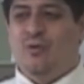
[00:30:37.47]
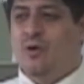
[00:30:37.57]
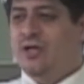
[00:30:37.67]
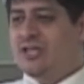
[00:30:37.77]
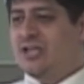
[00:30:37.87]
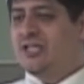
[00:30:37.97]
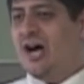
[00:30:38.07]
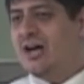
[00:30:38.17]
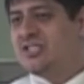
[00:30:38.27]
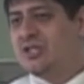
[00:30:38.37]
Well, what could
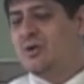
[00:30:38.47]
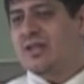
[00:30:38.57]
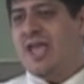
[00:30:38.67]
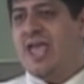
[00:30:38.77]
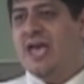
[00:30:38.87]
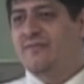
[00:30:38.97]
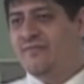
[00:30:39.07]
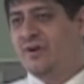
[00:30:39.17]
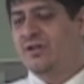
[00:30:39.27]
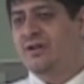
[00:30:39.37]
God do with a
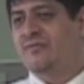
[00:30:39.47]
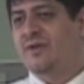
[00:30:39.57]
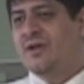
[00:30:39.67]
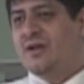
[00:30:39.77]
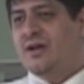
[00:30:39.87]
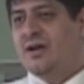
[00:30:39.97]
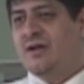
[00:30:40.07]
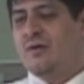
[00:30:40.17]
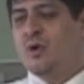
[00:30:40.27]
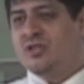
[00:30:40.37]
handful of,
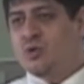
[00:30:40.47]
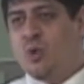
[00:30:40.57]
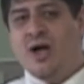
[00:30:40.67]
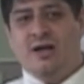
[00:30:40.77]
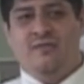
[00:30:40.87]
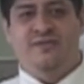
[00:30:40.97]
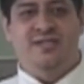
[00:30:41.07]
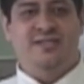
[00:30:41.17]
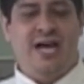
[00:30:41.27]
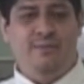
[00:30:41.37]
uh, with 12
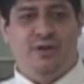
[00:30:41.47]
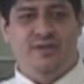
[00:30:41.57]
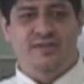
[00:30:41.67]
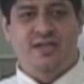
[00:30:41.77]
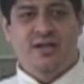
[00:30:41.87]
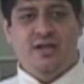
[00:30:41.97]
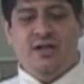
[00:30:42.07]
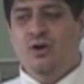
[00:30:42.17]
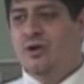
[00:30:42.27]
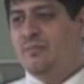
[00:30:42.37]
disciples
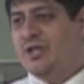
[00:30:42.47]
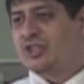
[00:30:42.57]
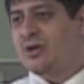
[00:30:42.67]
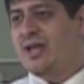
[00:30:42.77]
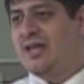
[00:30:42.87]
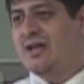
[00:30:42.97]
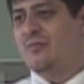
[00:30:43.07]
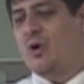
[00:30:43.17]
who would betray him?